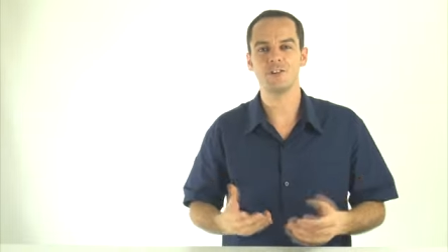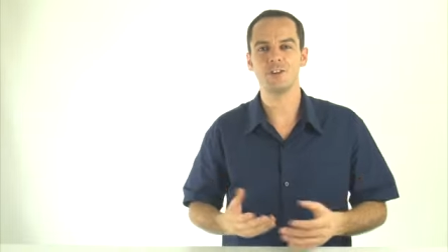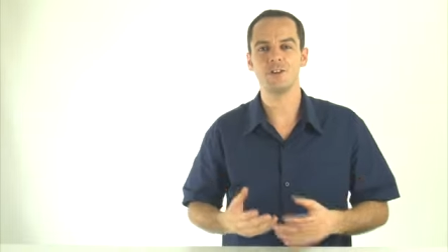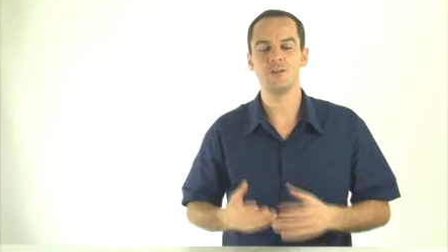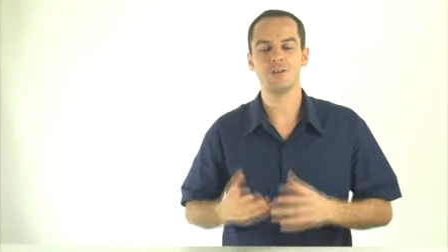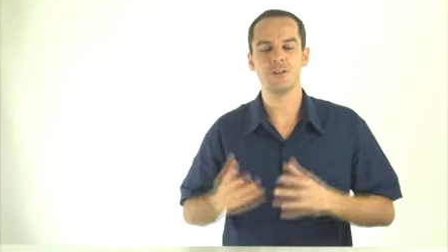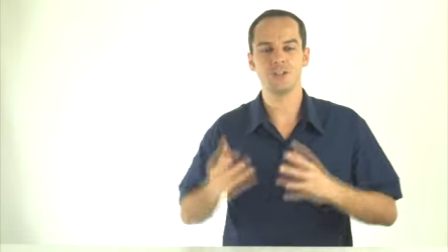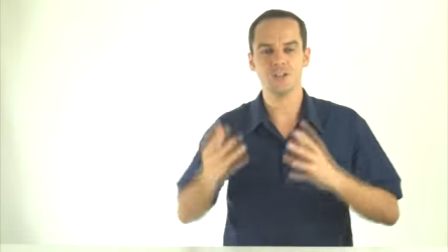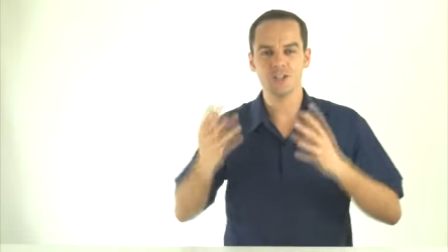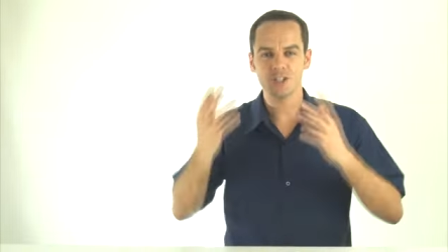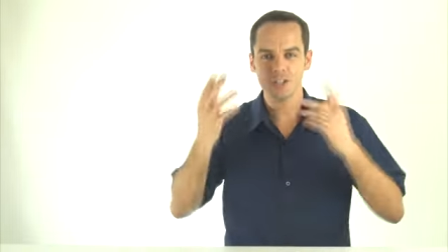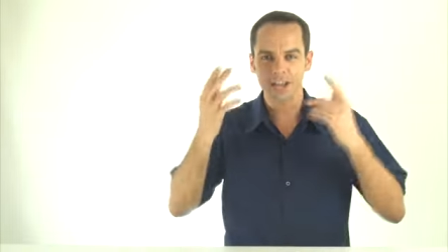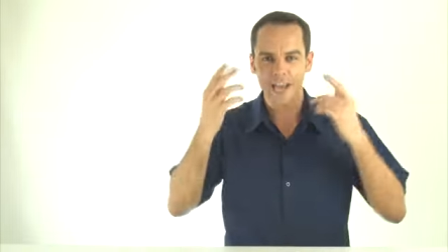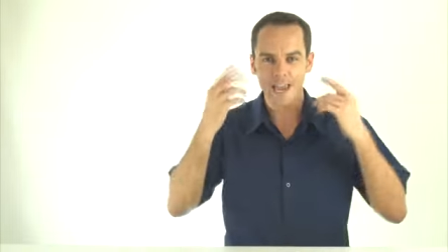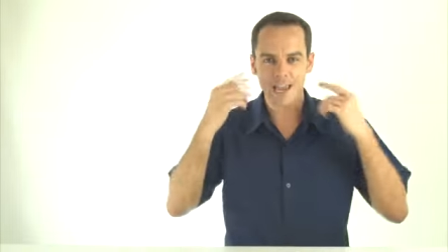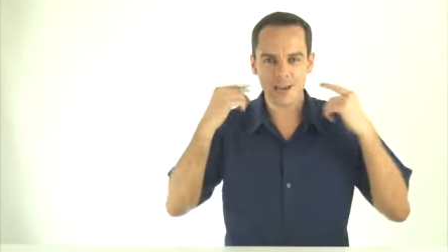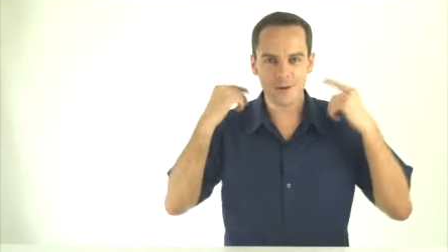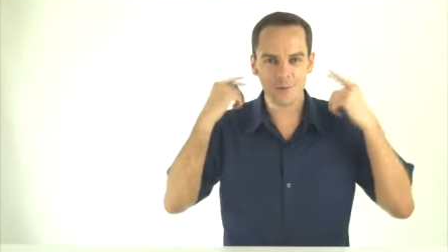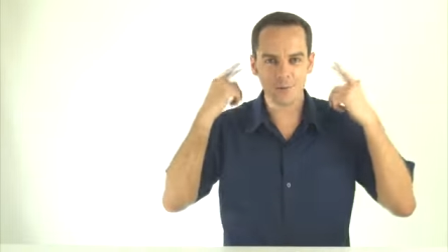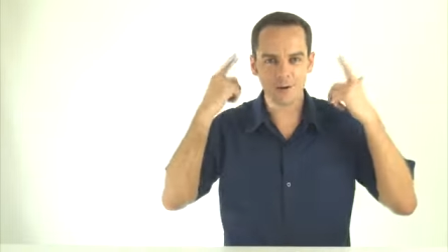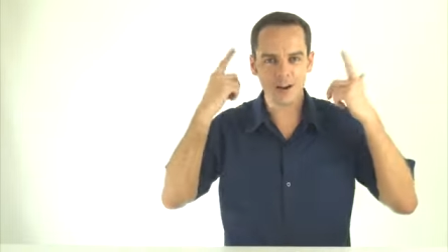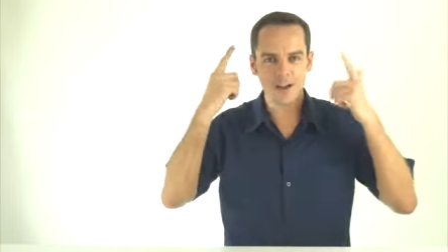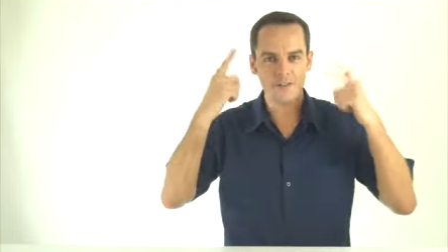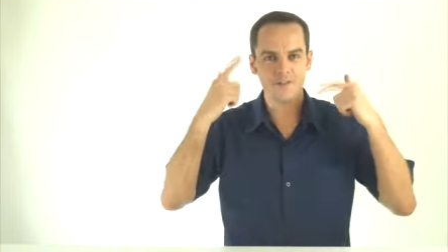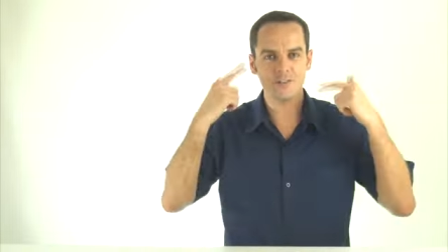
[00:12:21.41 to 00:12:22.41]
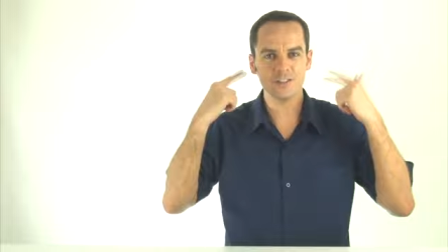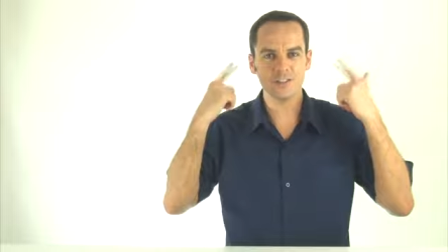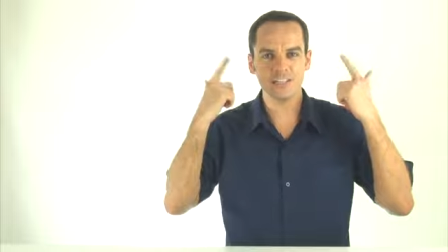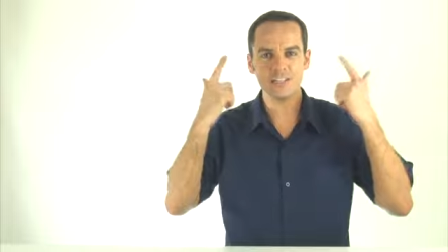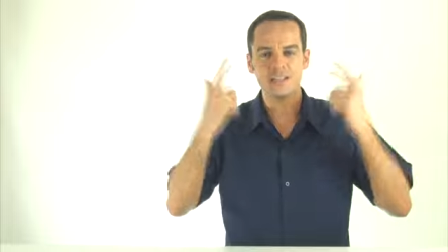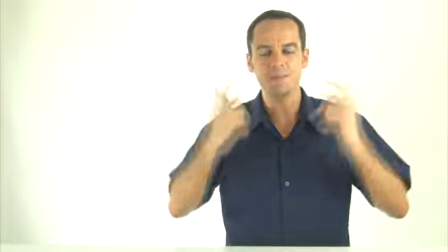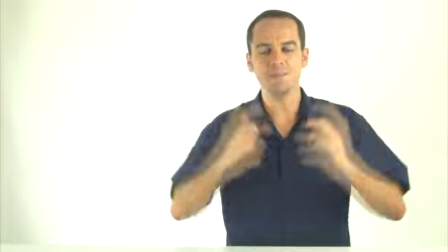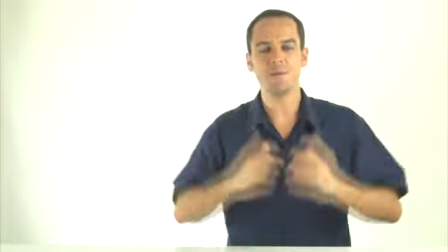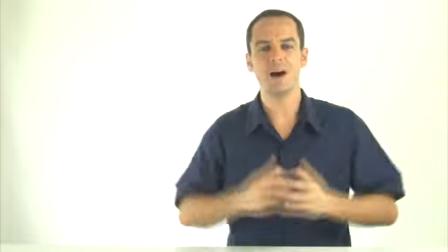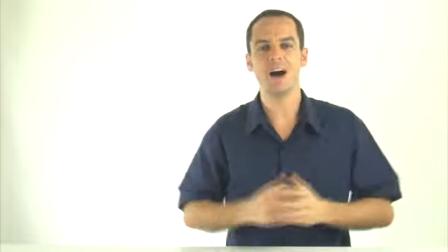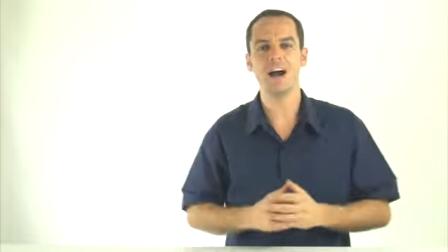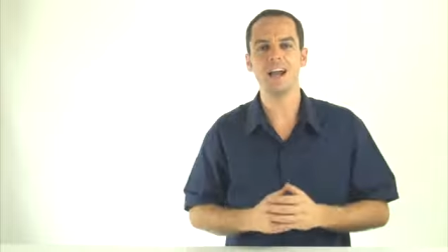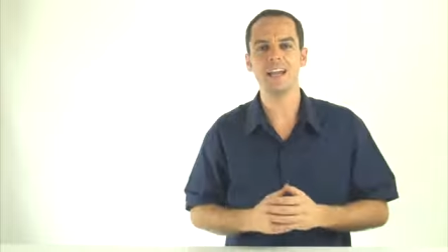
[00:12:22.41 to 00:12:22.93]
You just take whatever's in the
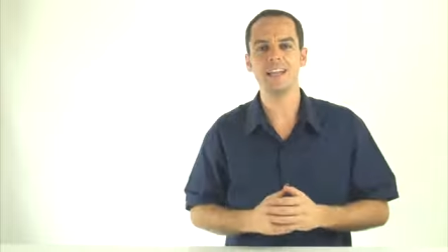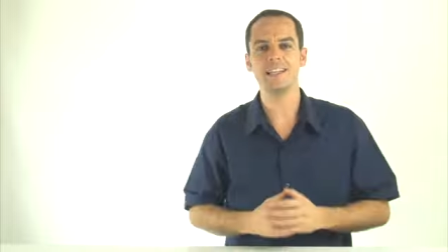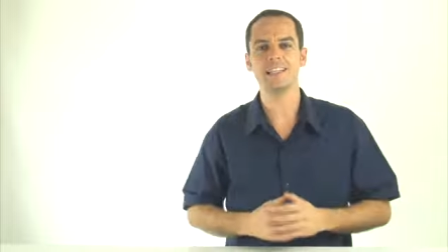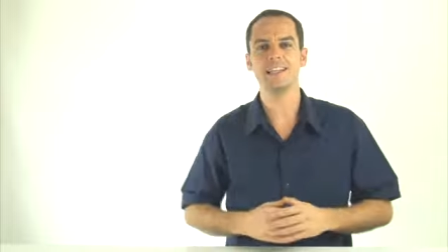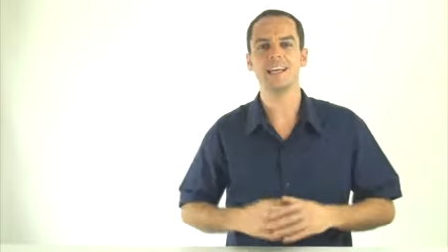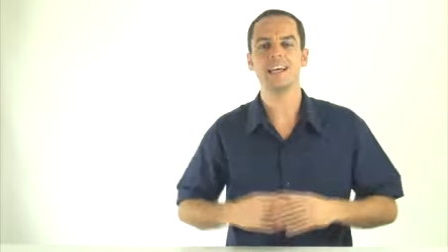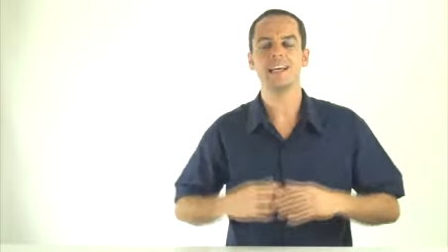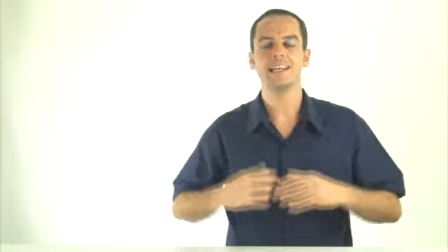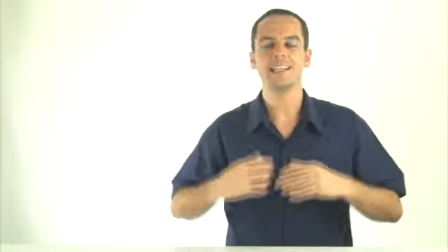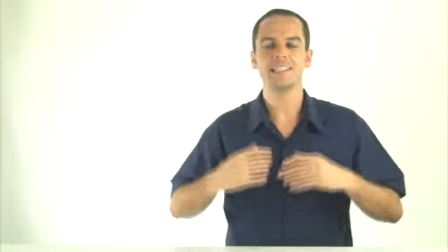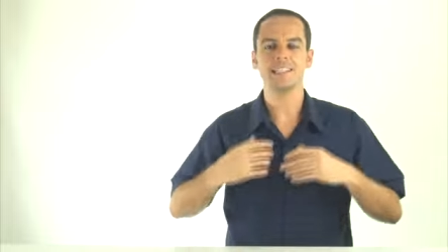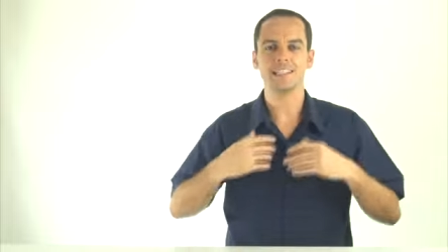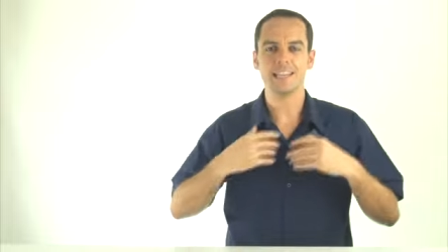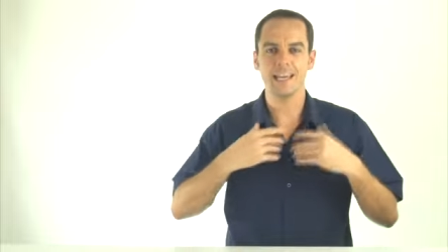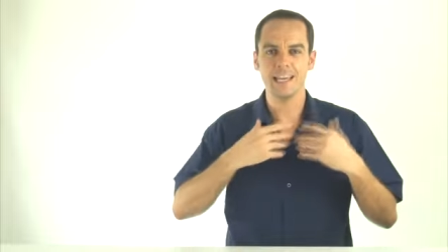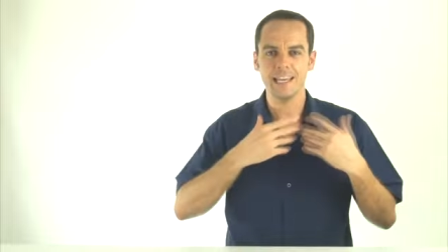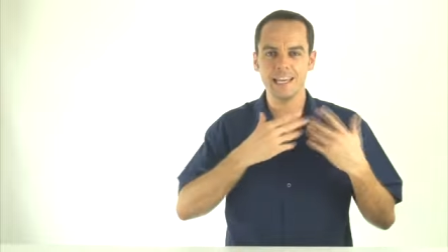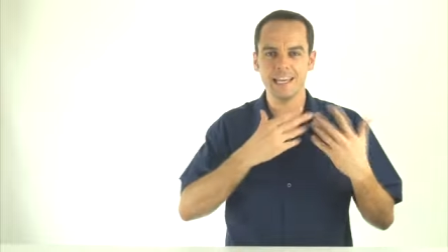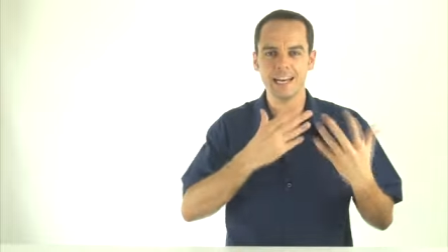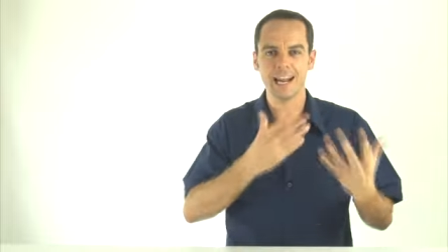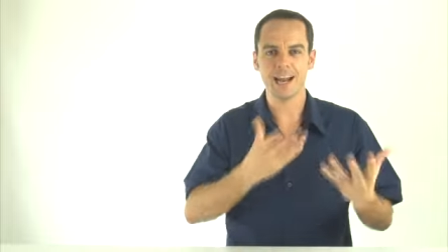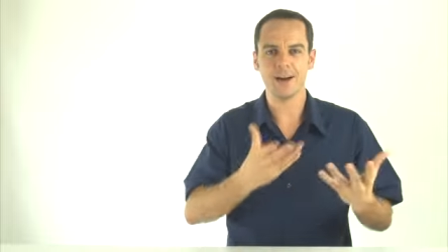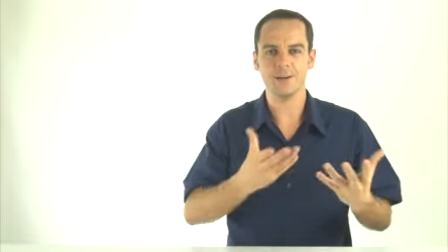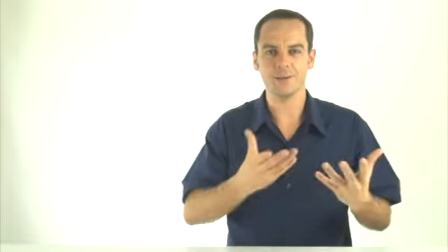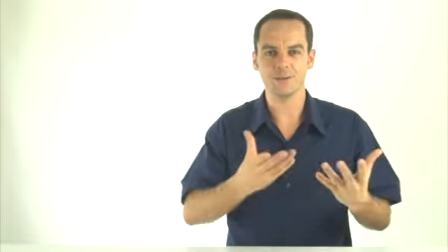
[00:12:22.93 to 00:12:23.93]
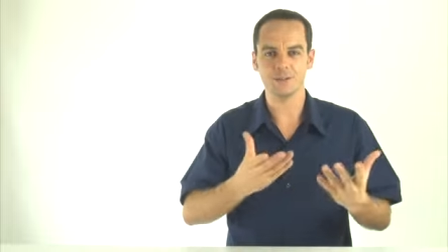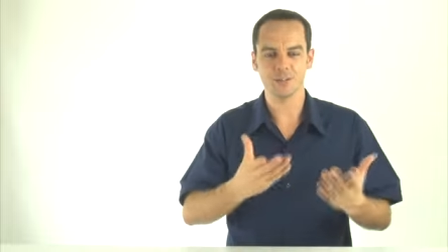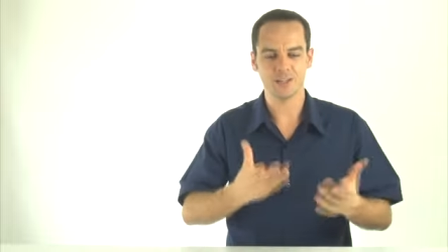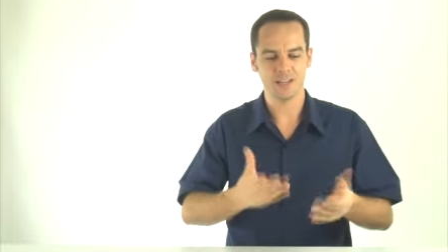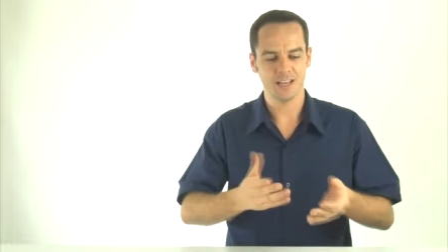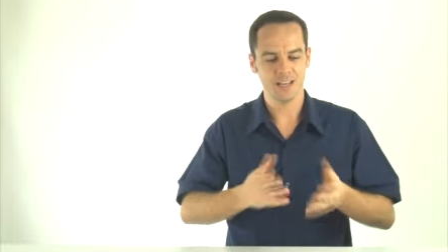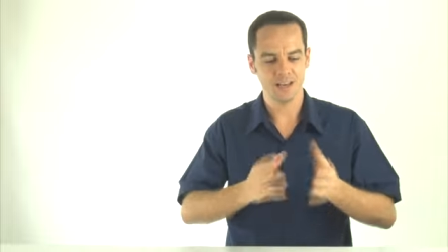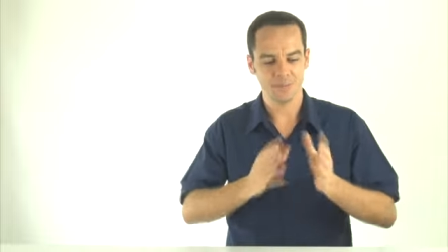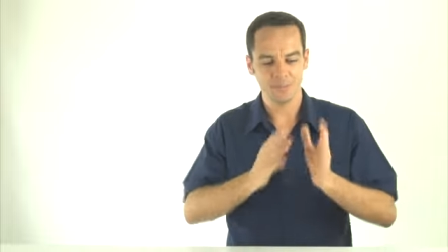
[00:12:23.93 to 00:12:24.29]
mind, take it out,